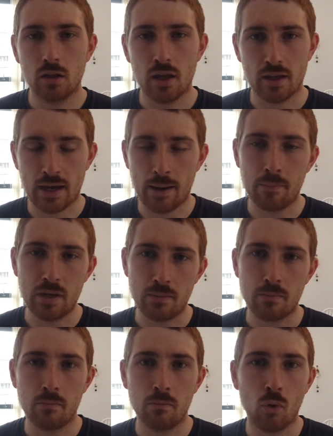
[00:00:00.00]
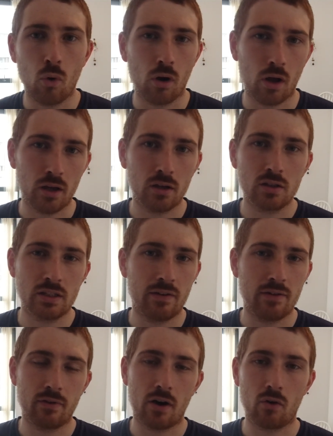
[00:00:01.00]
it can be more like
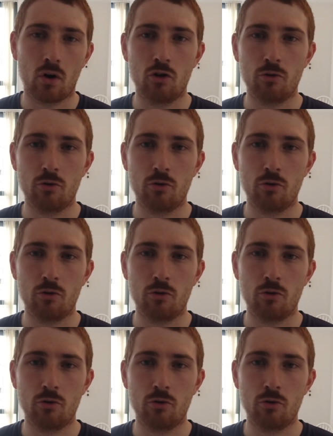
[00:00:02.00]
75 or